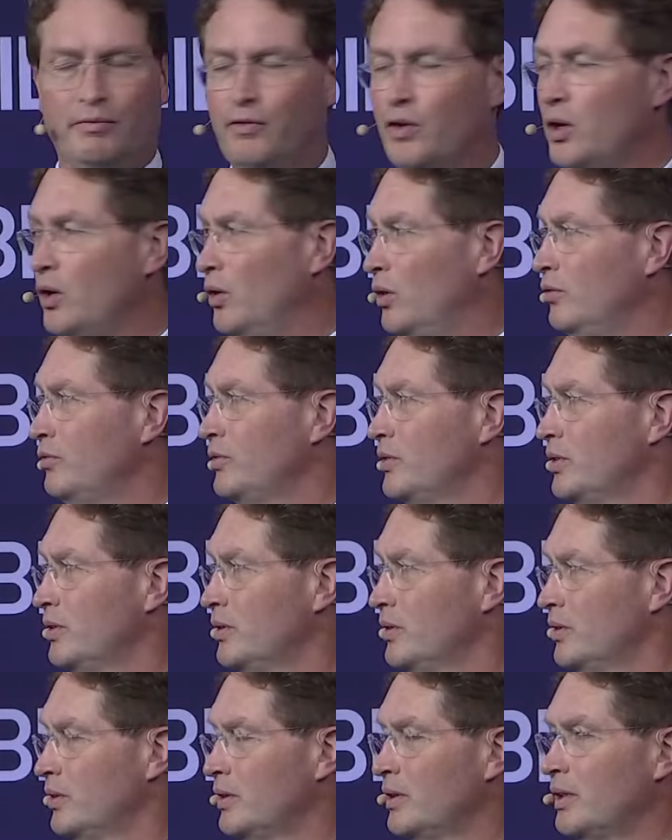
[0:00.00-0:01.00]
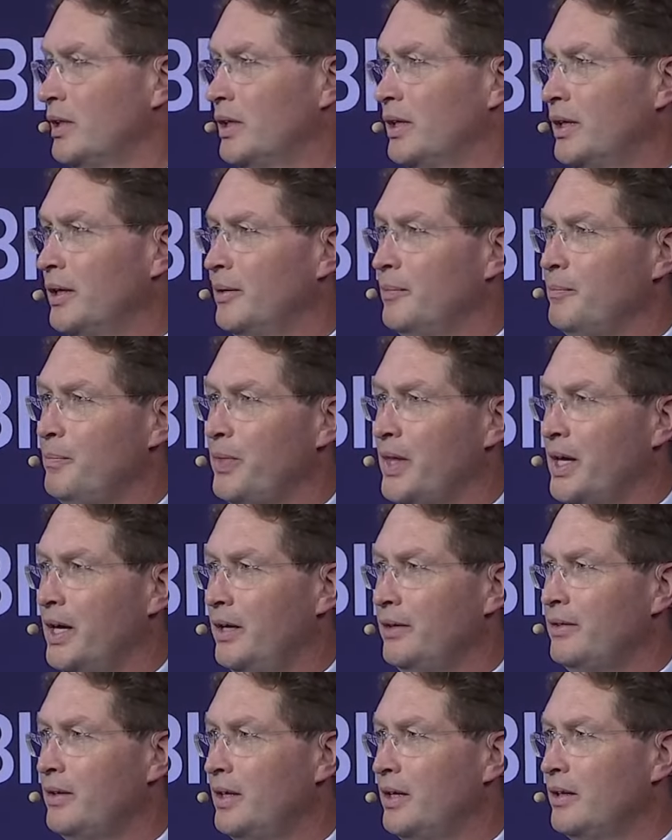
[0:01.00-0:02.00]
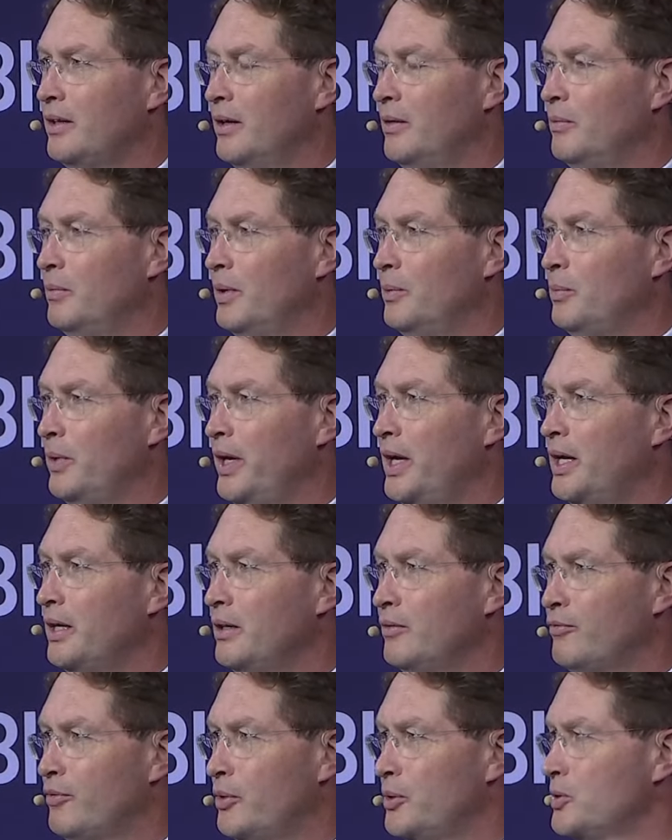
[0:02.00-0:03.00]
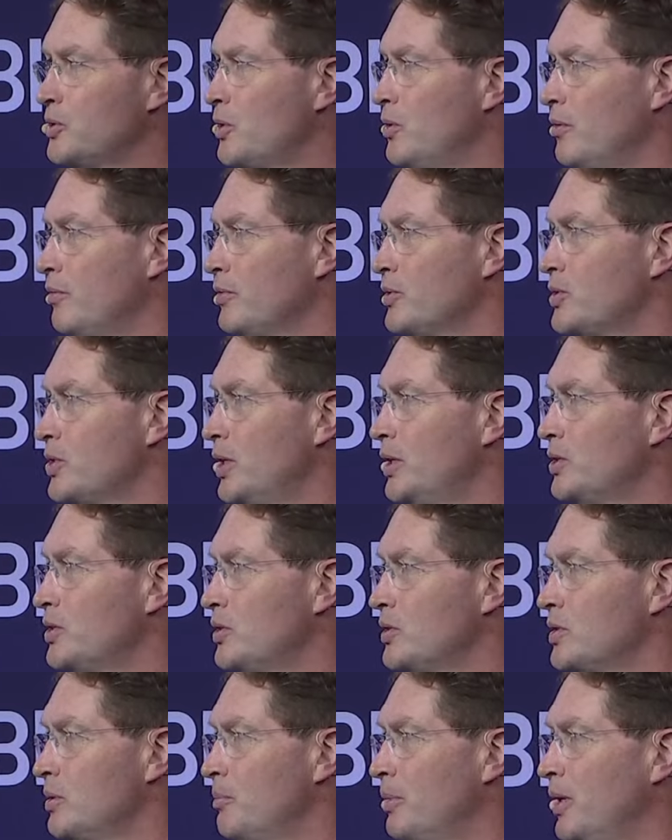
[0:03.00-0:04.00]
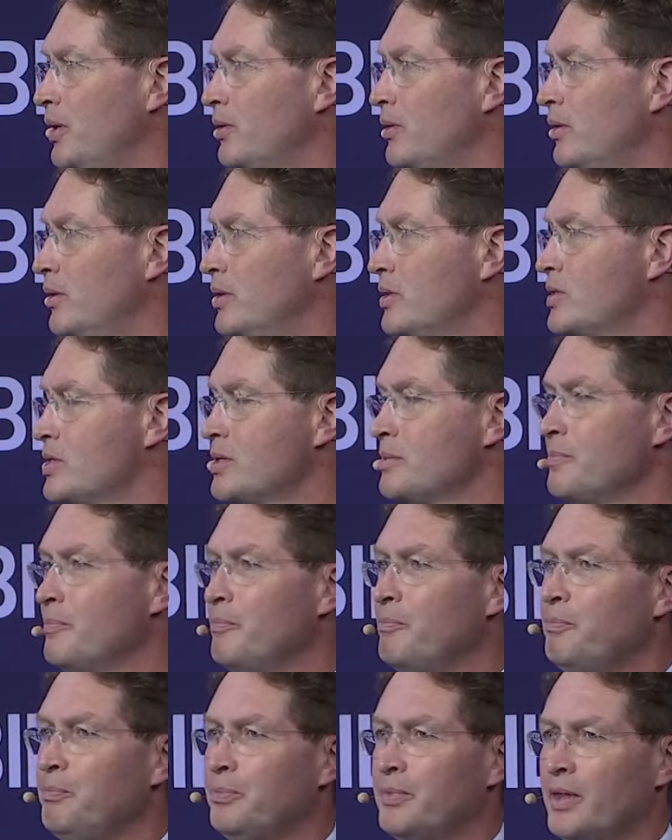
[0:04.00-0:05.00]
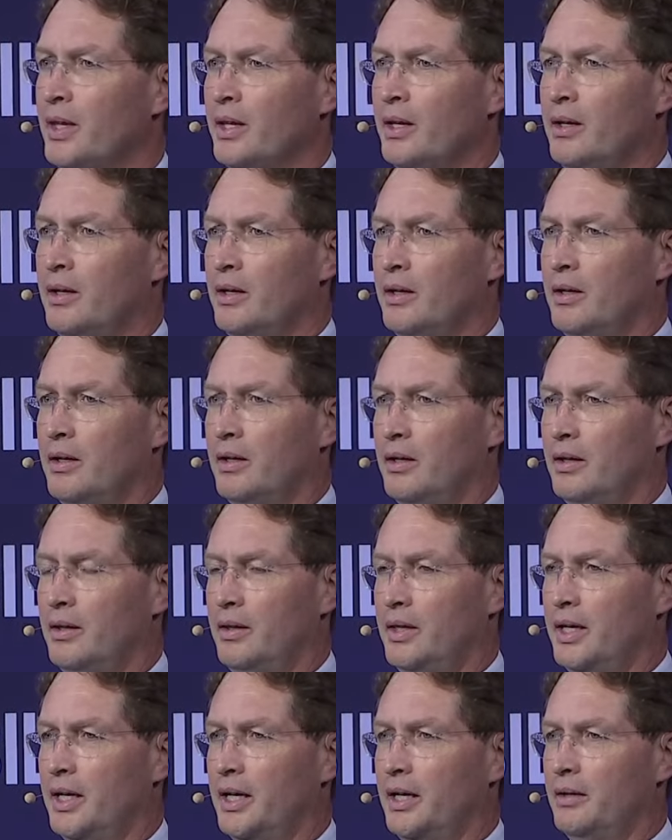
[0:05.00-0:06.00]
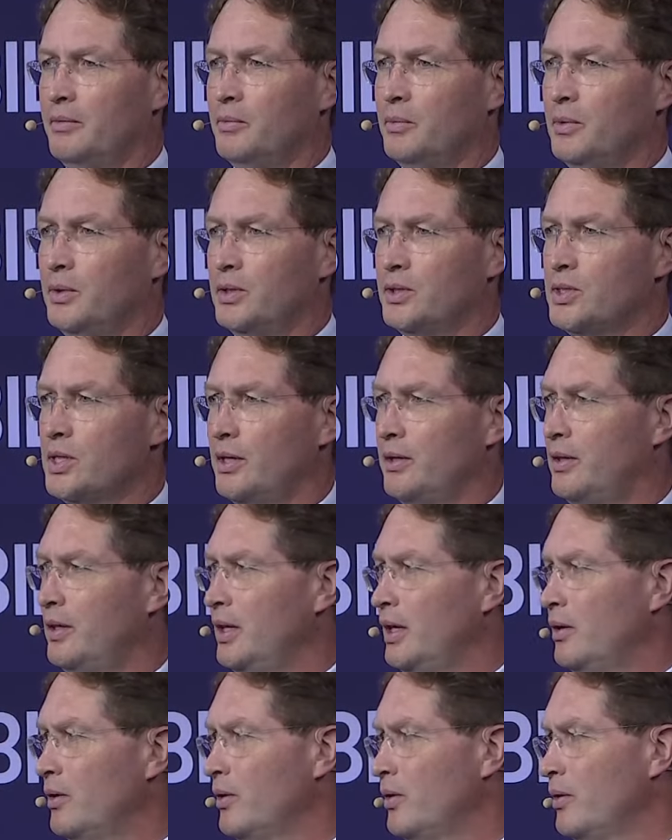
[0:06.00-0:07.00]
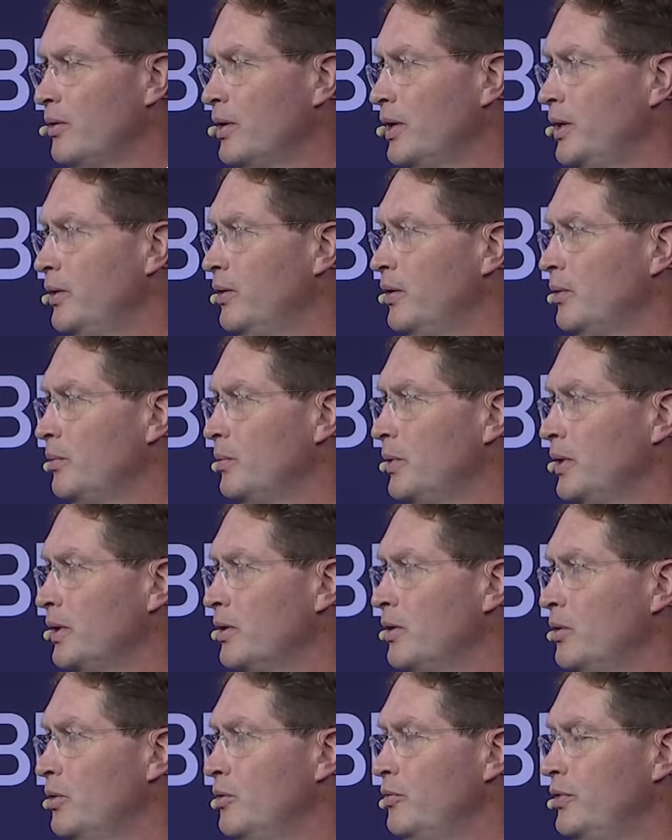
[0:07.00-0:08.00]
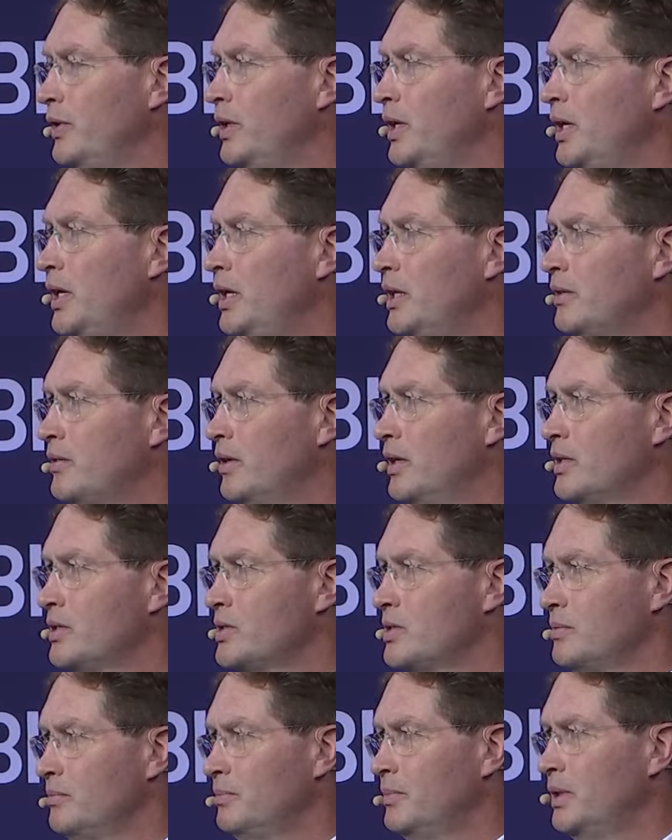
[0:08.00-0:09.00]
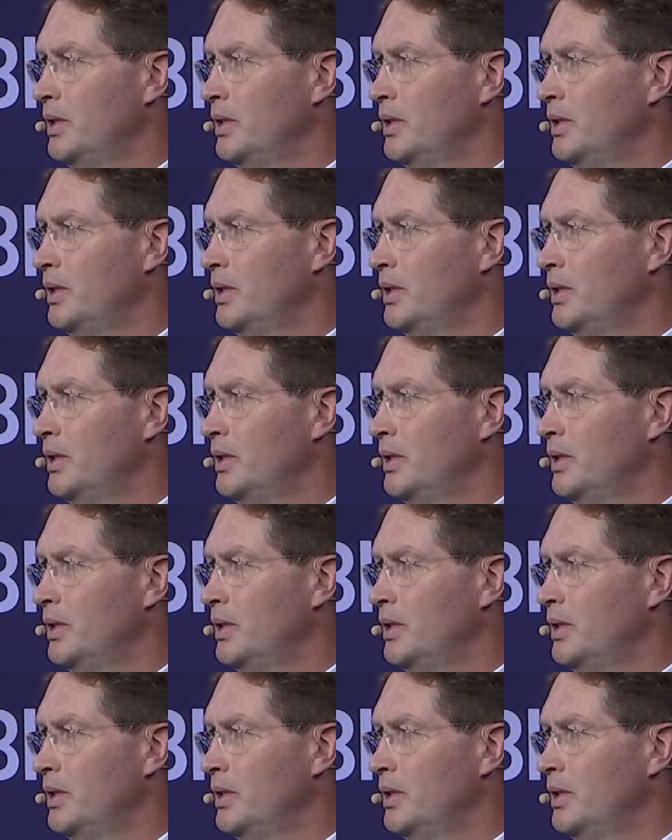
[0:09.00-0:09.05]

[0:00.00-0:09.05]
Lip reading: evolved, I think that when we had the first conversations about this, that was, I think, early on when COVID hit us,